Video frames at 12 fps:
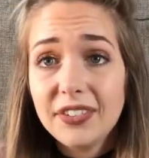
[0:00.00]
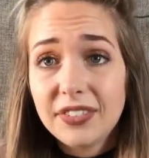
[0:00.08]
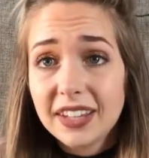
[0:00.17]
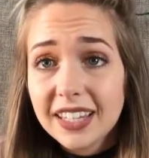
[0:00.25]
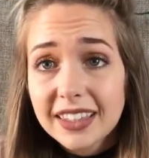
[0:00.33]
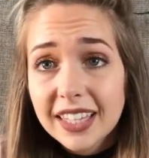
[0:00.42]
If
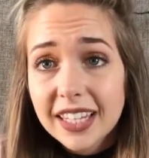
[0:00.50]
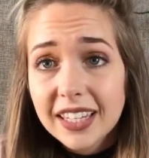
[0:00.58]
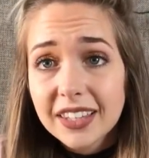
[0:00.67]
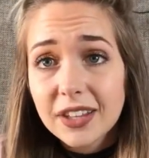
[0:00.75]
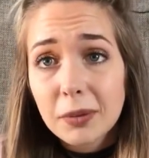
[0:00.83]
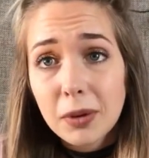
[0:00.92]

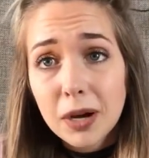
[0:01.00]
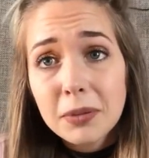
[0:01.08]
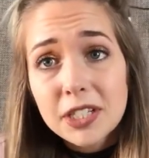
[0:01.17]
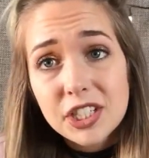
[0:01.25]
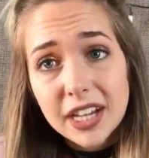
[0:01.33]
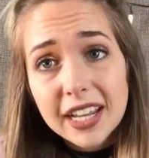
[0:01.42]
anything, they're
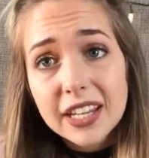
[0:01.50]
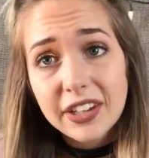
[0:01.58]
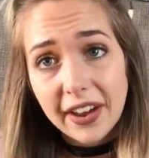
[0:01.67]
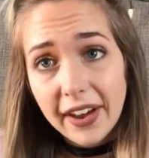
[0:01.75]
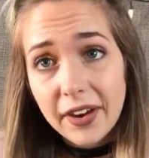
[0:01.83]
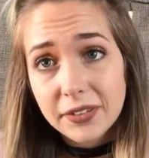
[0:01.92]
probably checking you
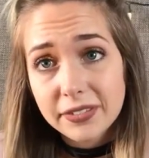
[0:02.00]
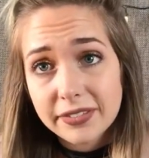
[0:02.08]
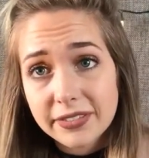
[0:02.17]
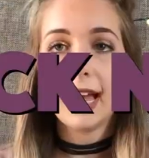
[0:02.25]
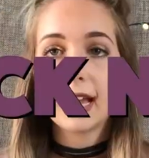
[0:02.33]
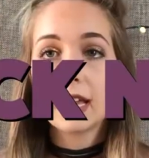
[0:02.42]
out.
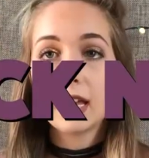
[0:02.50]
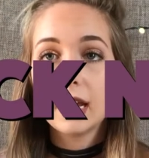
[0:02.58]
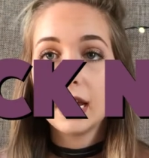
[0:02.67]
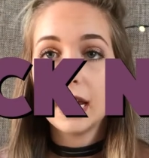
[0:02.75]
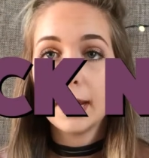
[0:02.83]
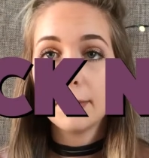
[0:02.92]
Hack
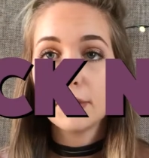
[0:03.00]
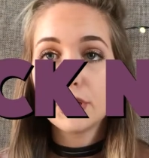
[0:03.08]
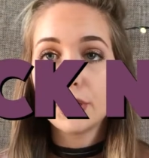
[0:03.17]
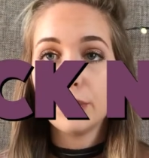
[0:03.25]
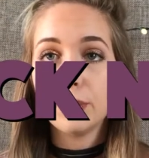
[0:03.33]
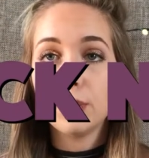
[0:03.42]
number
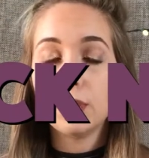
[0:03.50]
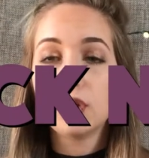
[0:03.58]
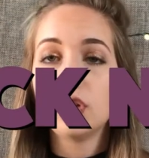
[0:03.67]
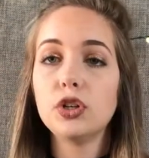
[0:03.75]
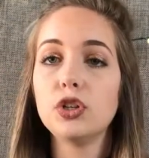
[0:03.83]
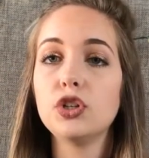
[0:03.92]
two
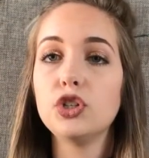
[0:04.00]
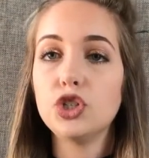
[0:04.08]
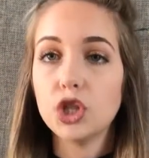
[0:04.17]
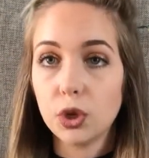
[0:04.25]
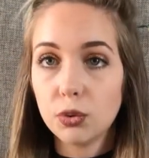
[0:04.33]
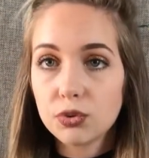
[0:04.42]

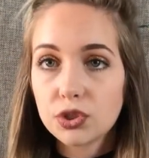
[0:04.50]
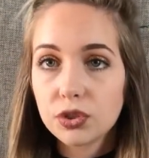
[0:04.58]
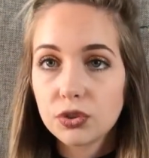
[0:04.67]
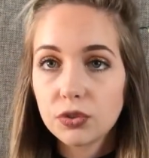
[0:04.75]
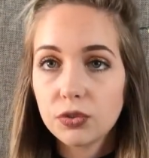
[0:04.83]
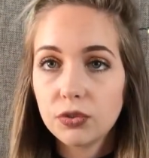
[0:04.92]
don't
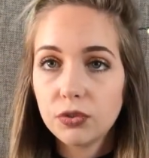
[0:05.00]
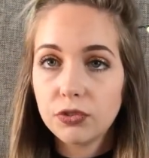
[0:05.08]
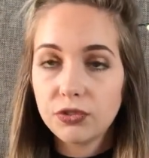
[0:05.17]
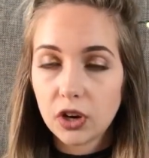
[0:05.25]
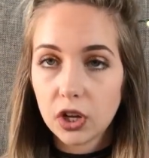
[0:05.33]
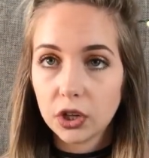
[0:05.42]

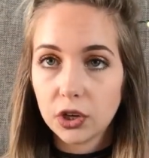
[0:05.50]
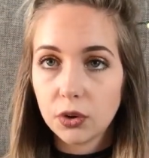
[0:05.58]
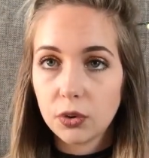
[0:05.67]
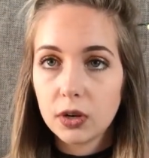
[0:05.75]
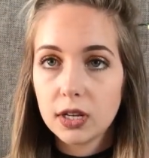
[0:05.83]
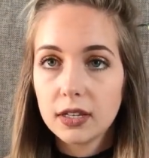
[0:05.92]

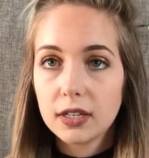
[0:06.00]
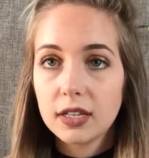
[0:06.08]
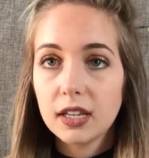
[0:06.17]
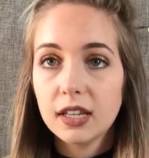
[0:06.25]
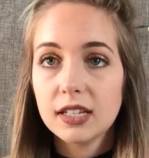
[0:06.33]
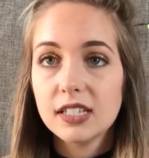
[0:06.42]
follow
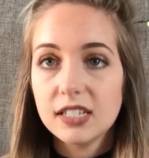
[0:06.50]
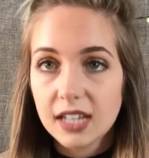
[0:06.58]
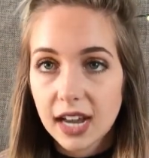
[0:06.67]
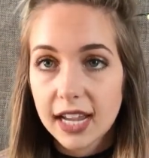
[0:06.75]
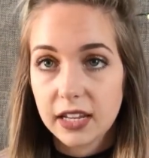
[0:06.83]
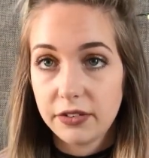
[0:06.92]

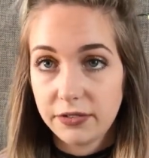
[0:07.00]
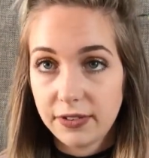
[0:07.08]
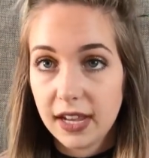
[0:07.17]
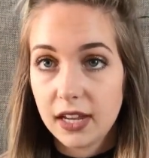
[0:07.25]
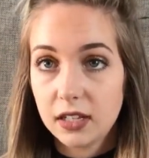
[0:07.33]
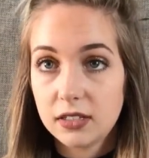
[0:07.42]
diet
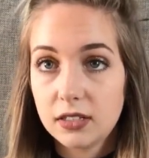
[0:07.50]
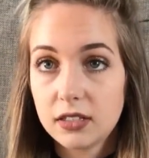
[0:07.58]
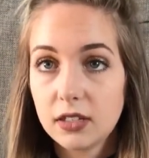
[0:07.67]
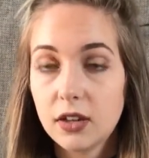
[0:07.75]
fads.